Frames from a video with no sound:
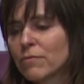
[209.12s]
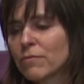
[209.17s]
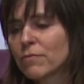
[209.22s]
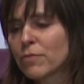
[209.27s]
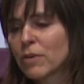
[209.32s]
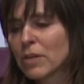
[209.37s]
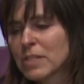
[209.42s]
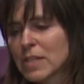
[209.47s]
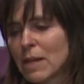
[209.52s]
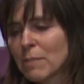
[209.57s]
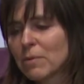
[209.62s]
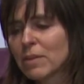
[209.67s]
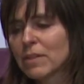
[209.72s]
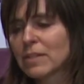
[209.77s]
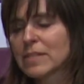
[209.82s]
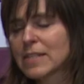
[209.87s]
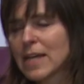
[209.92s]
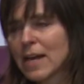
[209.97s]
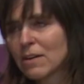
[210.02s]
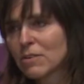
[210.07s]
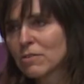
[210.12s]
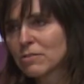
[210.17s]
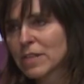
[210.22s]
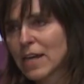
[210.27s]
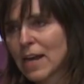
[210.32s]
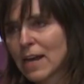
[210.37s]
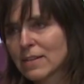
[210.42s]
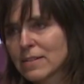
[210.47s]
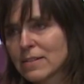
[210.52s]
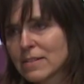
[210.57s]
for example, the tango
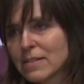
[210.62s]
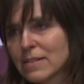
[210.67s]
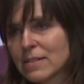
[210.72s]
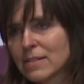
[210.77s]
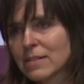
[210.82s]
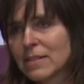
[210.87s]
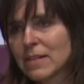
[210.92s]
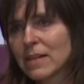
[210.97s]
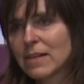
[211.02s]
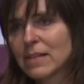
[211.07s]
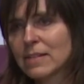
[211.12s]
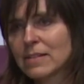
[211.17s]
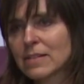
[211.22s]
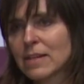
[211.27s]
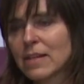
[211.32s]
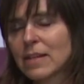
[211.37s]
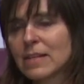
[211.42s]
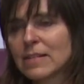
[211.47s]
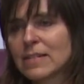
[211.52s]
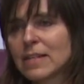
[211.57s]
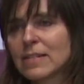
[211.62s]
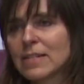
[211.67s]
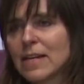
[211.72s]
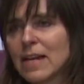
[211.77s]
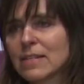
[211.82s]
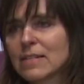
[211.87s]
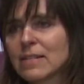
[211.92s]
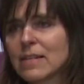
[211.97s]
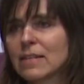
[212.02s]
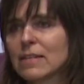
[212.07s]
dance is a
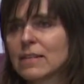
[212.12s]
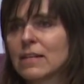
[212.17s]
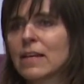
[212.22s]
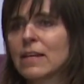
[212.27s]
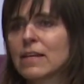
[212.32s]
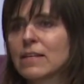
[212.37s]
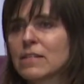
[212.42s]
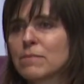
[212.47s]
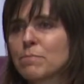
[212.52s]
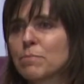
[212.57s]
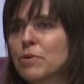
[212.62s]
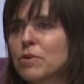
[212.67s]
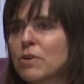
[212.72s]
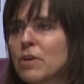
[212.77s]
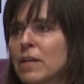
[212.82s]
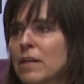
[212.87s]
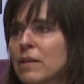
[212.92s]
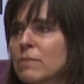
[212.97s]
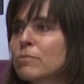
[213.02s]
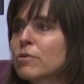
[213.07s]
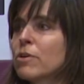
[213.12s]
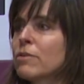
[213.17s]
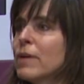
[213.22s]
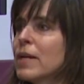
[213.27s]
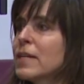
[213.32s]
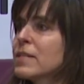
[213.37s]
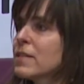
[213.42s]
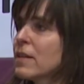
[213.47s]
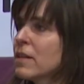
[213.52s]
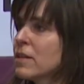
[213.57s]
dance that is purely
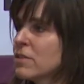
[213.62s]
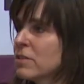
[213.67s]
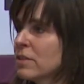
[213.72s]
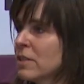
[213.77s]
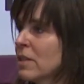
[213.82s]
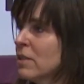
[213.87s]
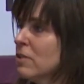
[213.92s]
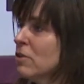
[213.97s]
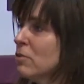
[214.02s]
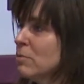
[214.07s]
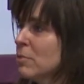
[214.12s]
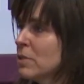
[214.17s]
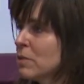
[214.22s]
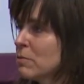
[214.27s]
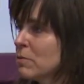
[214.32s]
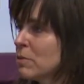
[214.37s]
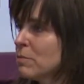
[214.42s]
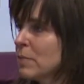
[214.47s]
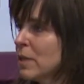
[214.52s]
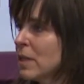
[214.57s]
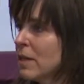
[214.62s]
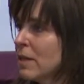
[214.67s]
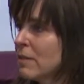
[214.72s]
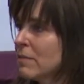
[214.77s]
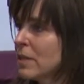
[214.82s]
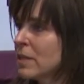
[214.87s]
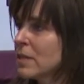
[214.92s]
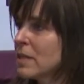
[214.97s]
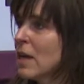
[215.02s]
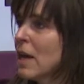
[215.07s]
improvisational. Nobody would believe
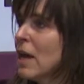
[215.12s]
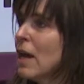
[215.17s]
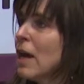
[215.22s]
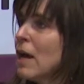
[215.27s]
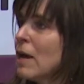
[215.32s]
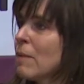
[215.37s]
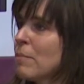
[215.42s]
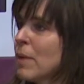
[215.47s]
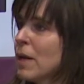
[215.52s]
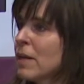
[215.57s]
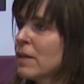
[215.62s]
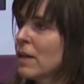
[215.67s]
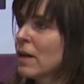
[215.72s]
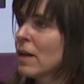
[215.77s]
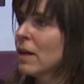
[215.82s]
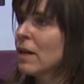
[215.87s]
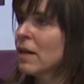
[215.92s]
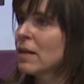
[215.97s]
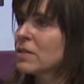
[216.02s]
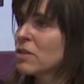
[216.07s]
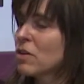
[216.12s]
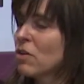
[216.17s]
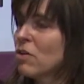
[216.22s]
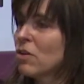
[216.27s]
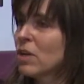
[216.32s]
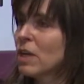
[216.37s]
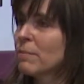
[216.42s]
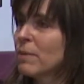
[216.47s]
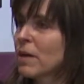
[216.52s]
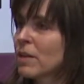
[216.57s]
it. But it's
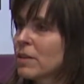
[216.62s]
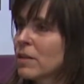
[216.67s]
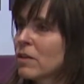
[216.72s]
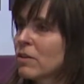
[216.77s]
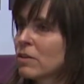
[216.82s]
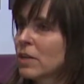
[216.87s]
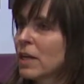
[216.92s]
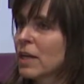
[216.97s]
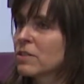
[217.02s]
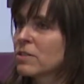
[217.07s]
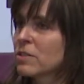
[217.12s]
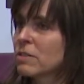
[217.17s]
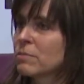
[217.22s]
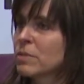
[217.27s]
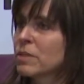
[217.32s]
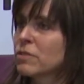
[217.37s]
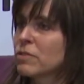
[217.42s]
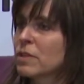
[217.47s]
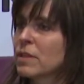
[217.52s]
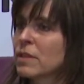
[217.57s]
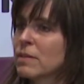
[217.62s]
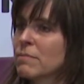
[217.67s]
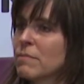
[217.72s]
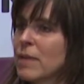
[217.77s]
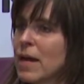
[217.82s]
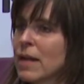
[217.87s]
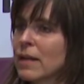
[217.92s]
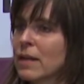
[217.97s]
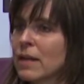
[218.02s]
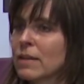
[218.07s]
all about the connection between the
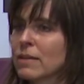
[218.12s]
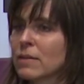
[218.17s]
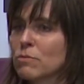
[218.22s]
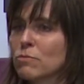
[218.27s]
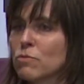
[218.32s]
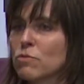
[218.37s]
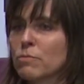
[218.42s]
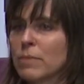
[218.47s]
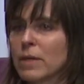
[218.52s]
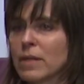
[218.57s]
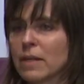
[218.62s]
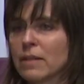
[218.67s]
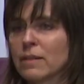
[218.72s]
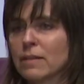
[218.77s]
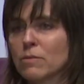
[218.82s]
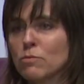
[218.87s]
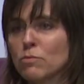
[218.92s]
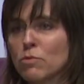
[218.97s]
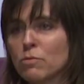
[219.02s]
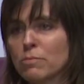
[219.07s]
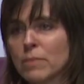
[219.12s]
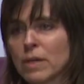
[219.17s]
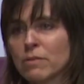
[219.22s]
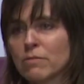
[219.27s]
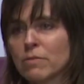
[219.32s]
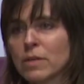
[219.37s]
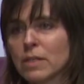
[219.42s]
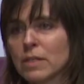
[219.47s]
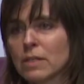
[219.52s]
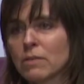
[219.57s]
man and the woman
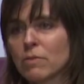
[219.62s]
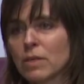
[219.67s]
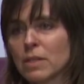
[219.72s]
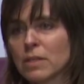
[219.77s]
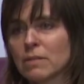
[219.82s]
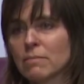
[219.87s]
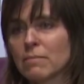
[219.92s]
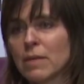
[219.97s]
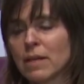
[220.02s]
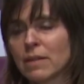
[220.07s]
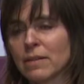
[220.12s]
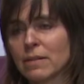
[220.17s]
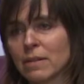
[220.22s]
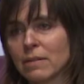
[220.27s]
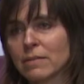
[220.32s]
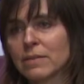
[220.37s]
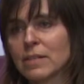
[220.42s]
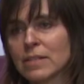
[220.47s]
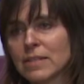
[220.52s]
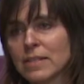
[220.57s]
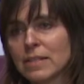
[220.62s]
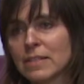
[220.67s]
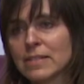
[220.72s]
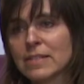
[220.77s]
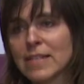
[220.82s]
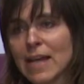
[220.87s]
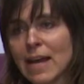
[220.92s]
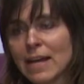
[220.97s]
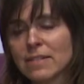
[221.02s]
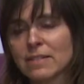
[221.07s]
reading what the
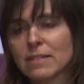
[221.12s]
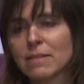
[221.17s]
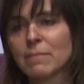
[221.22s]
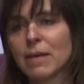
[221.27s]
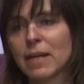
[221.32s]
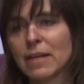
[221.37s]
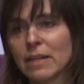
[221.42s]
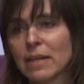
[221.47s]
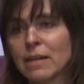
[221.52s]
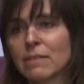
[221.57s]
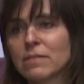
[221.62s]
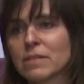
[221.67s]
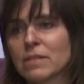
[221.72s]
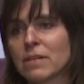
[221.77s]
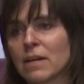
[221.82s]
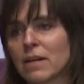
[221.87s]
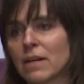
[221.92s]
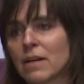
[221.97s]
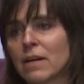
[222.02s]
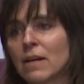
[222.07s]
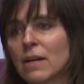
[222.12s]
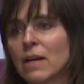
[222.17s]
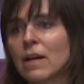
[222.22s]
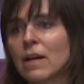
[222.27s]
signs the man gives her,